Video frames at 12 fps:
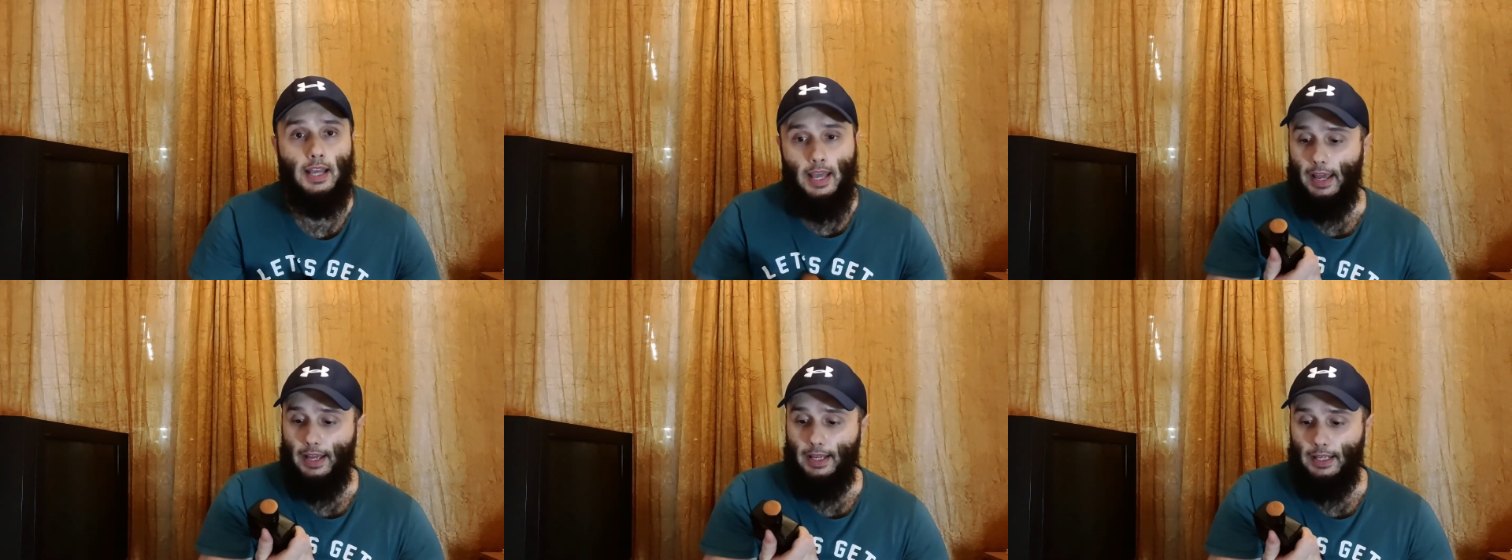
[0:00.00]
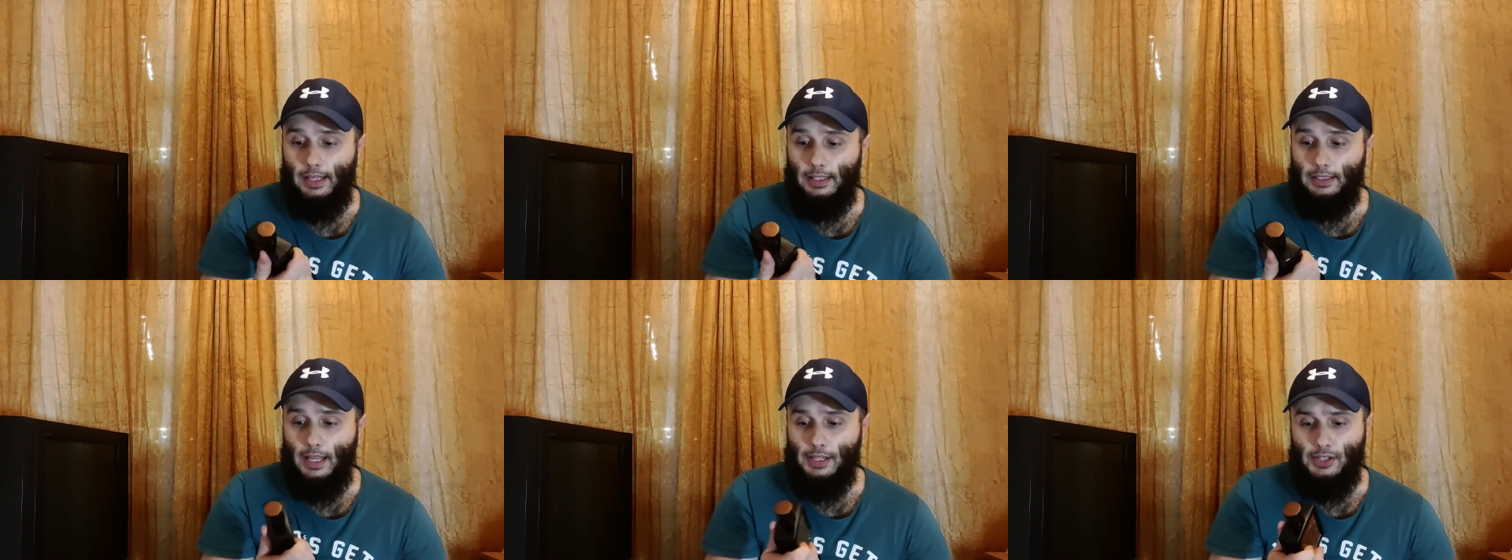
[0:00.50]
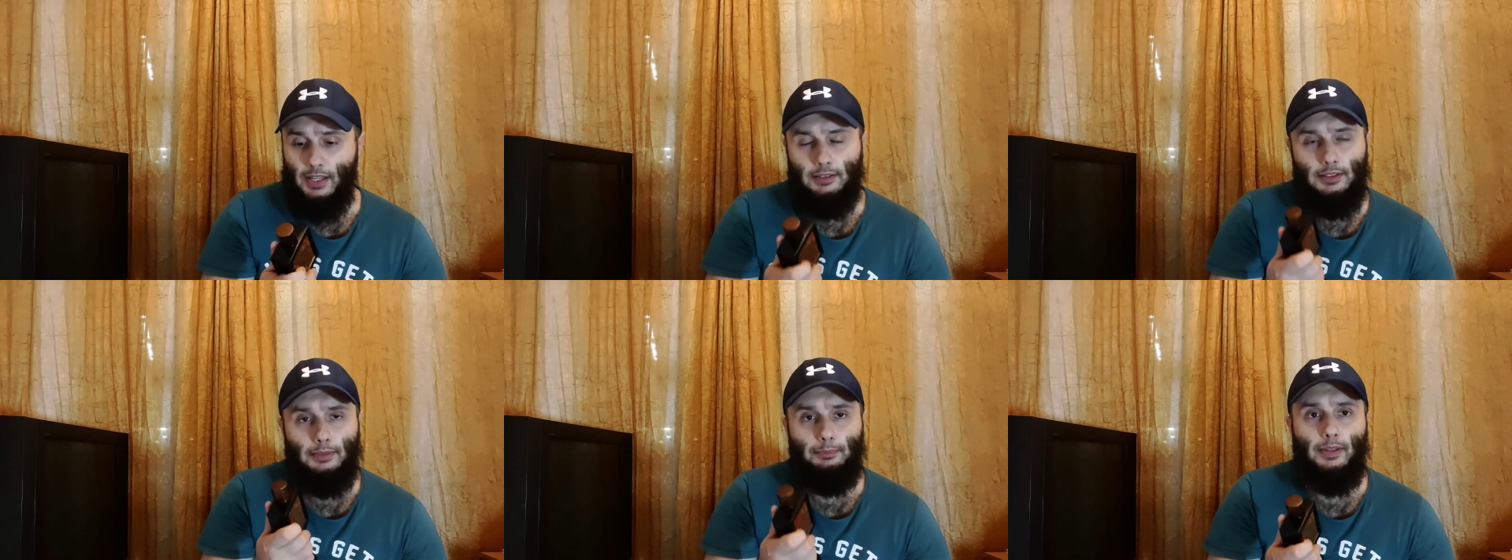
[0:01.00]
And as
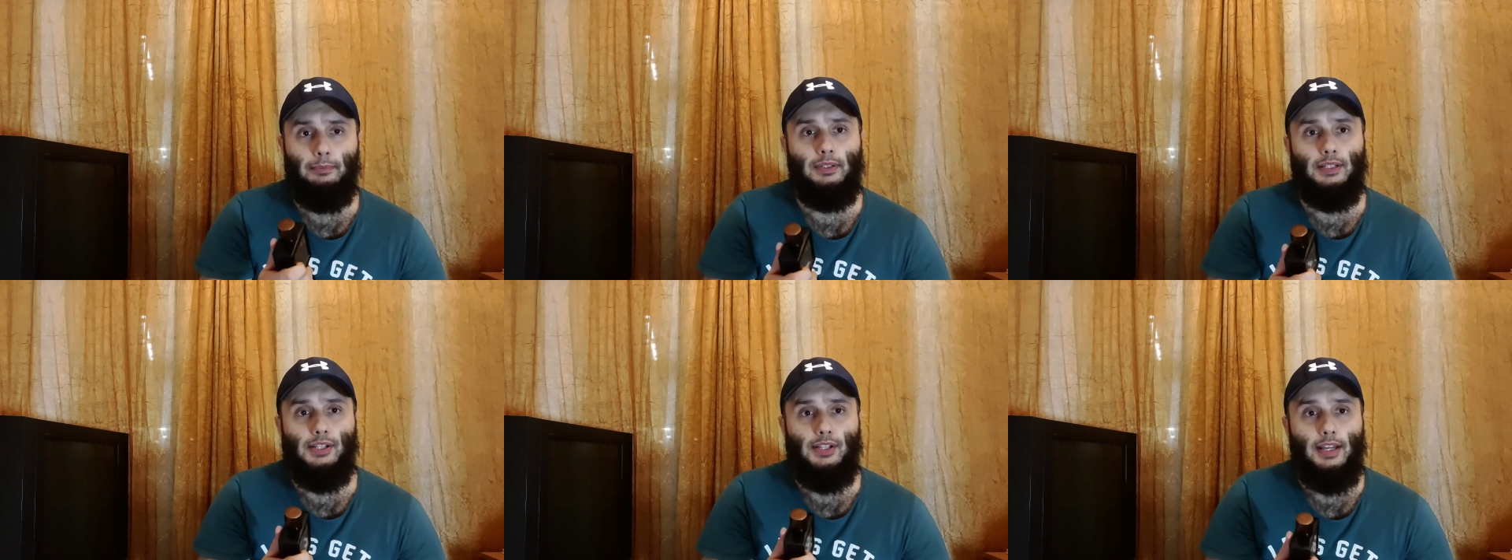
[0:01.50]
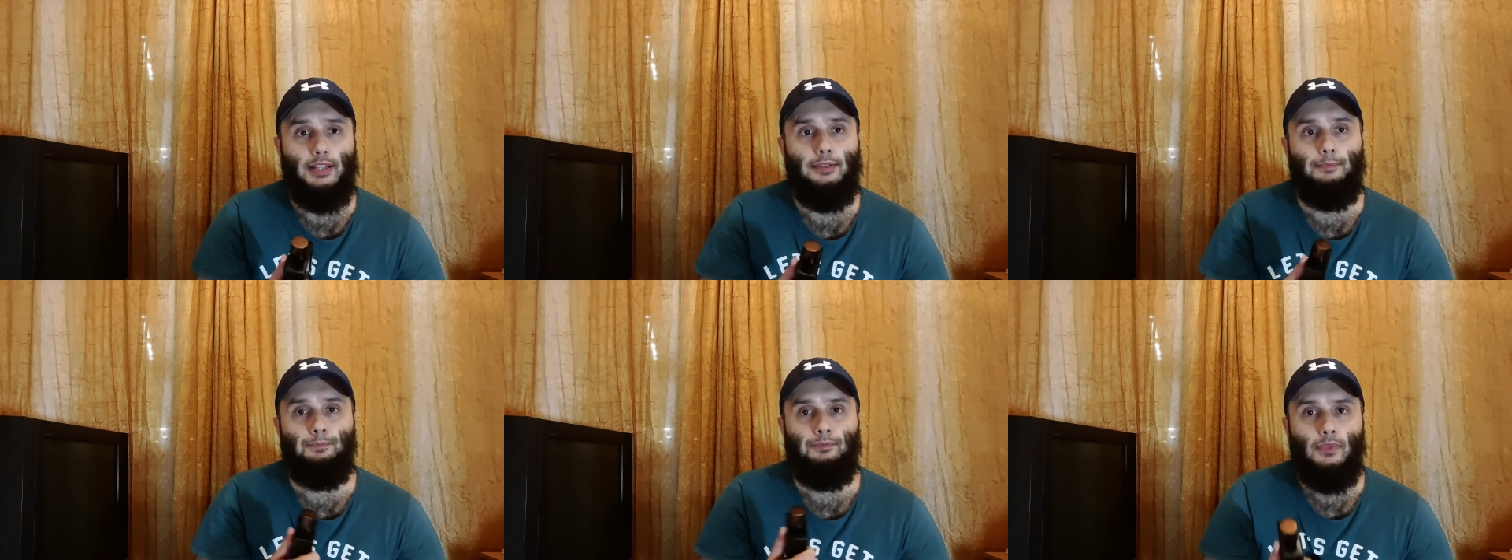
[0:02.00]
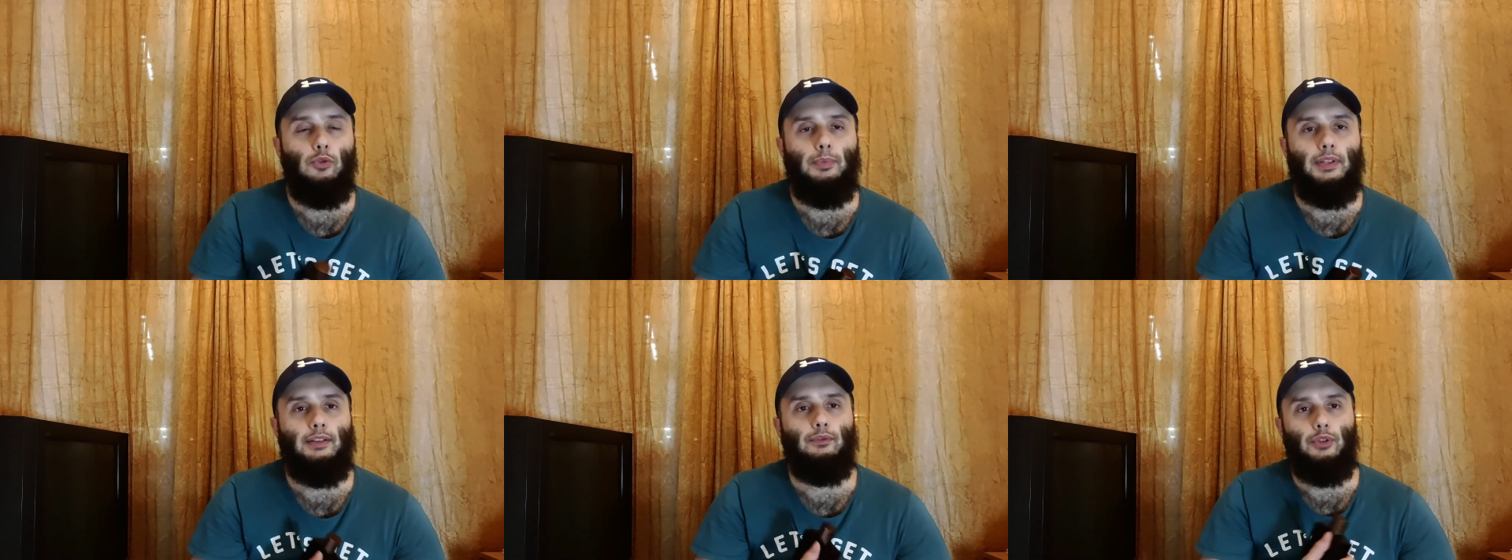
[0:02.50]
other people said, the
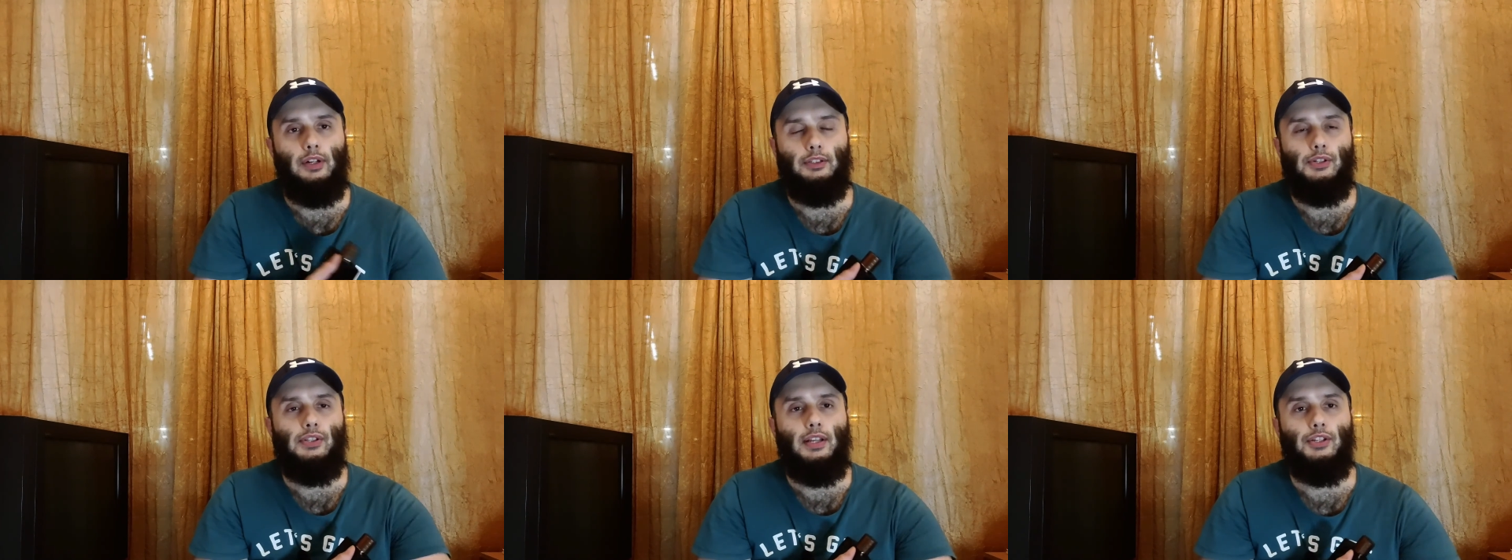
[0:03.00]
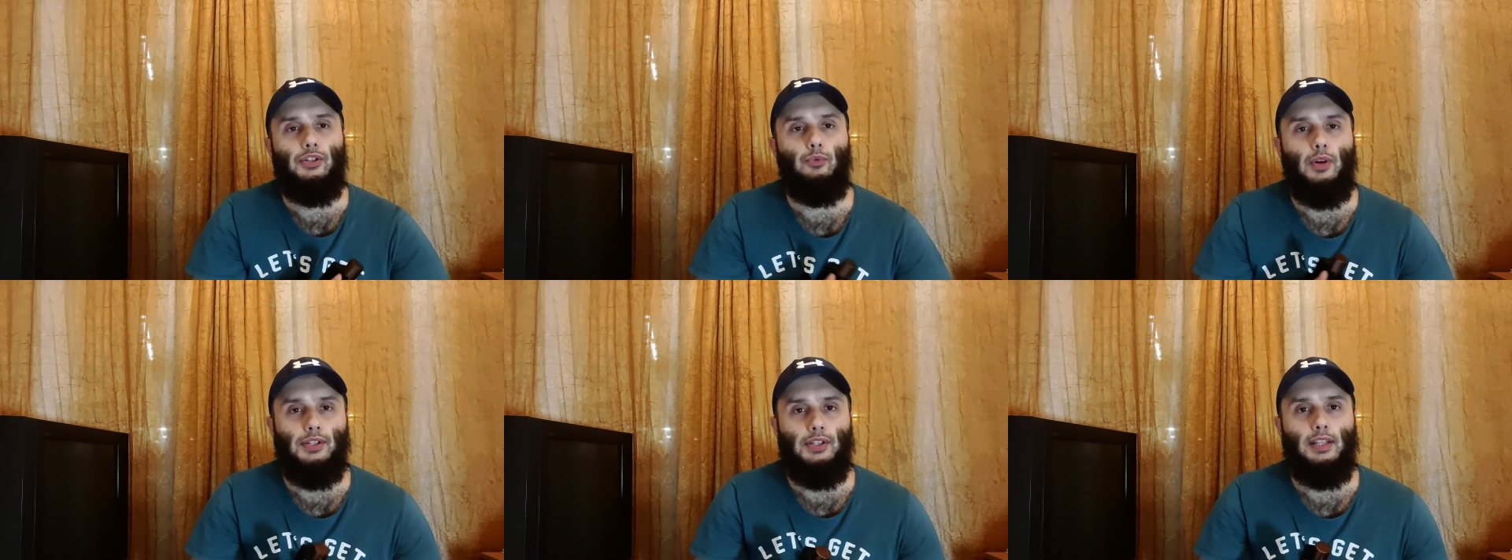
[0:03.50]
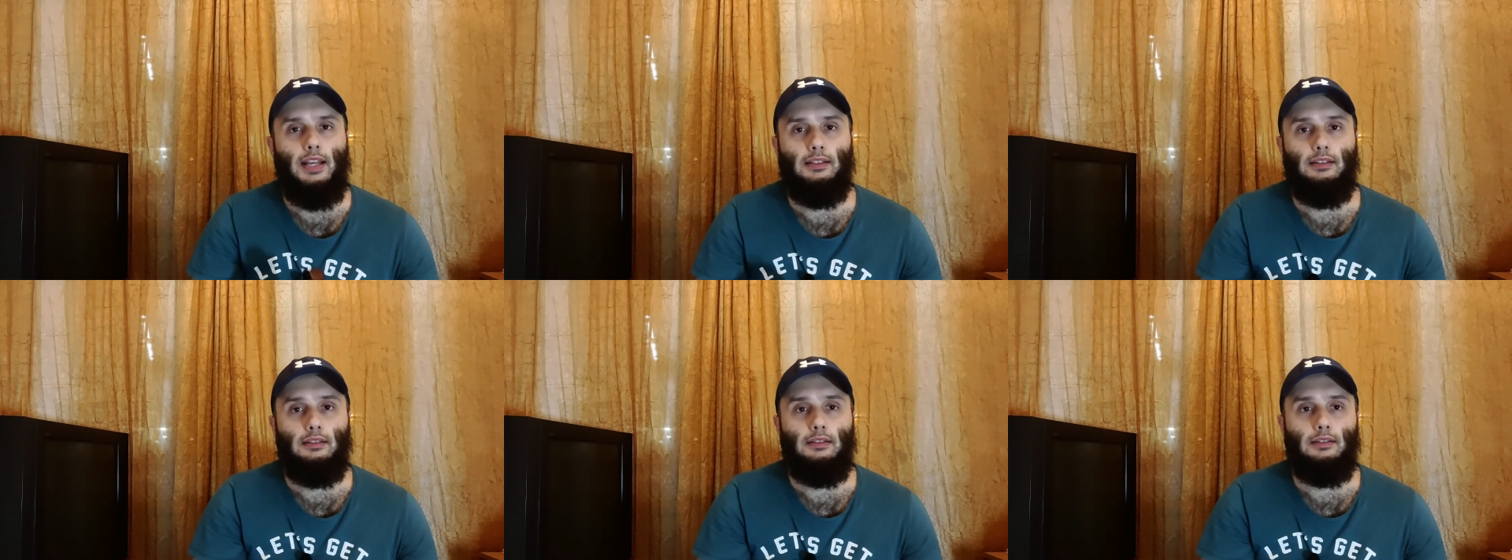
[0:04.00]
opening for Eros Najim wasn't that
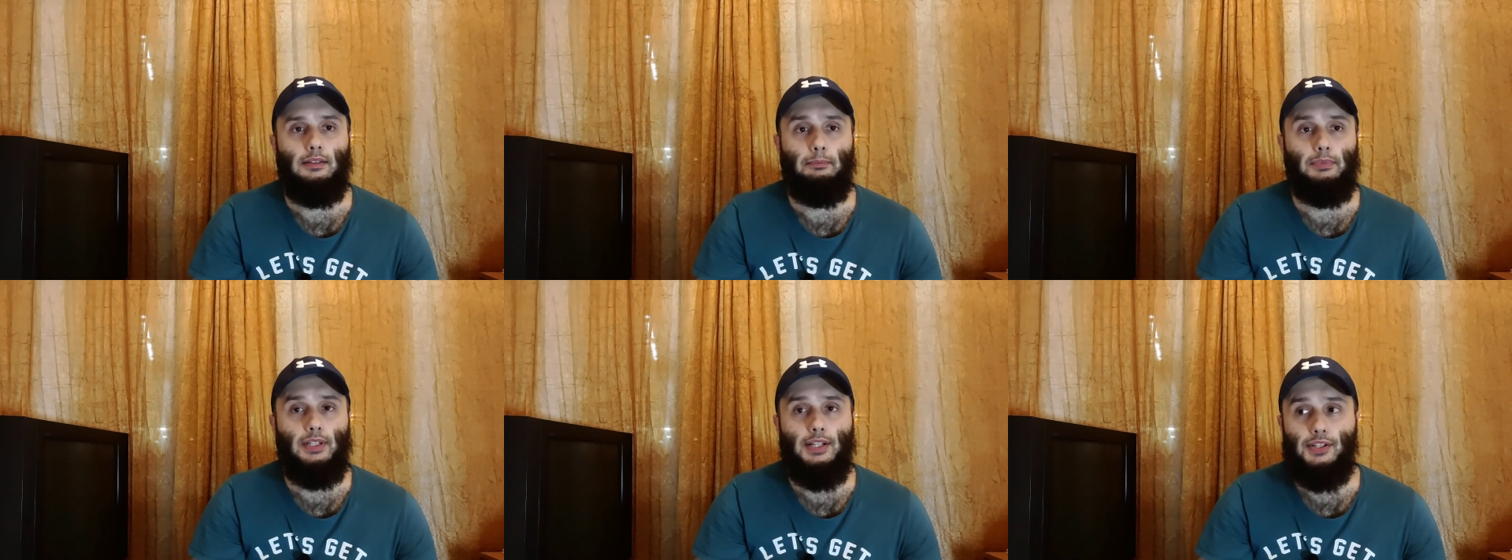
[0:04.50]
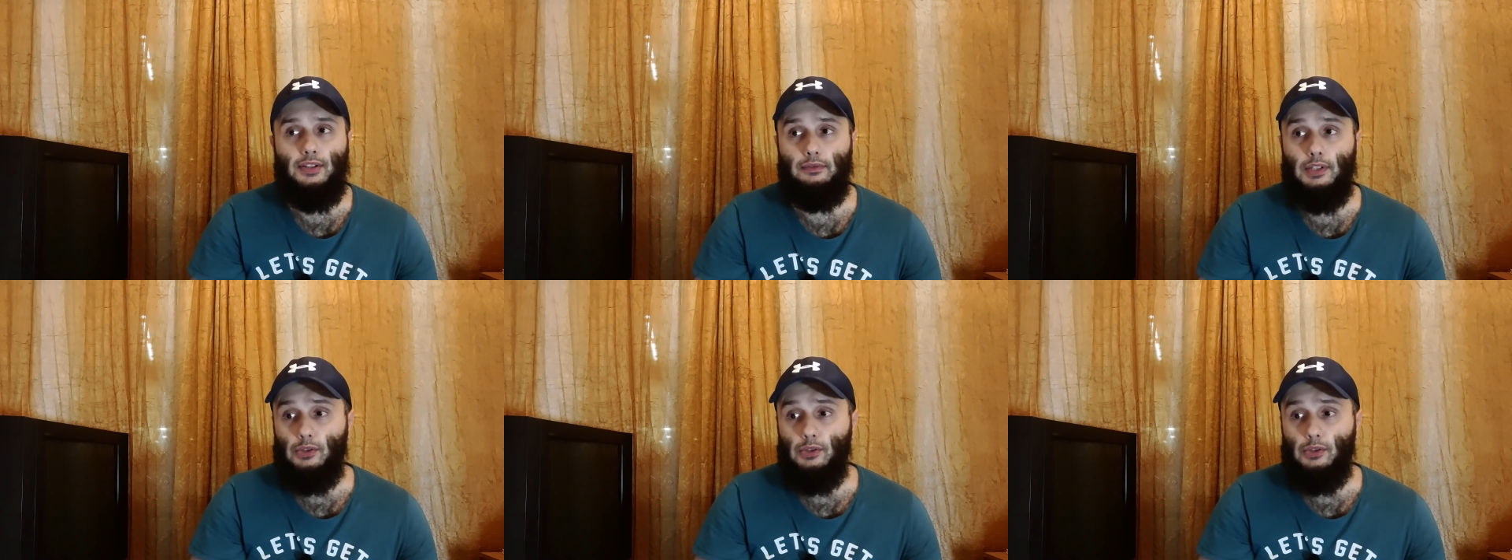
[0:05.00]
impressive.